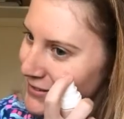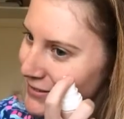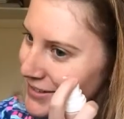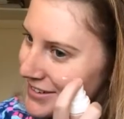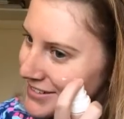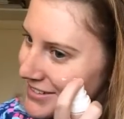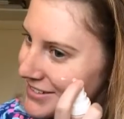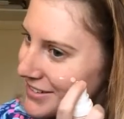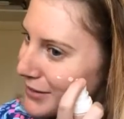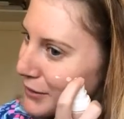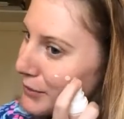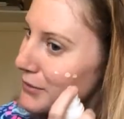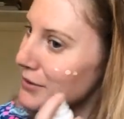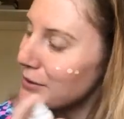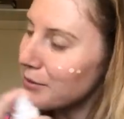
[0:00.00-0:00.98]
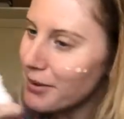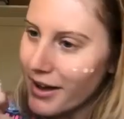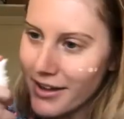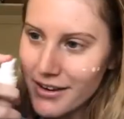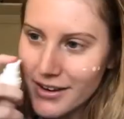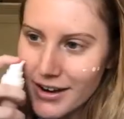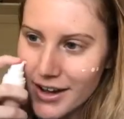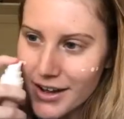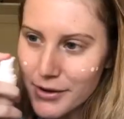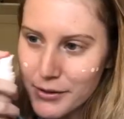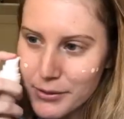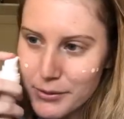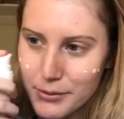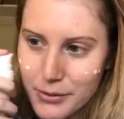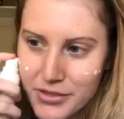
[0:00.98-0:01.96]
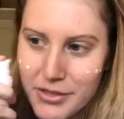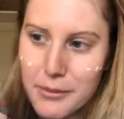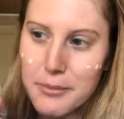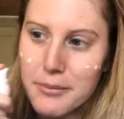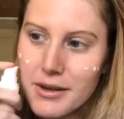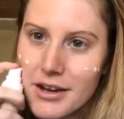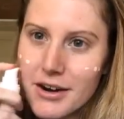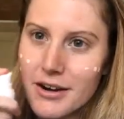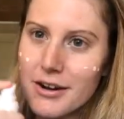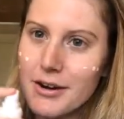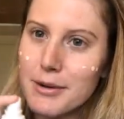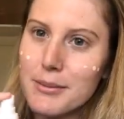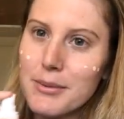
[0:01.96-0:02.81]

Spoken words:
because it's the only palette I own with a mirror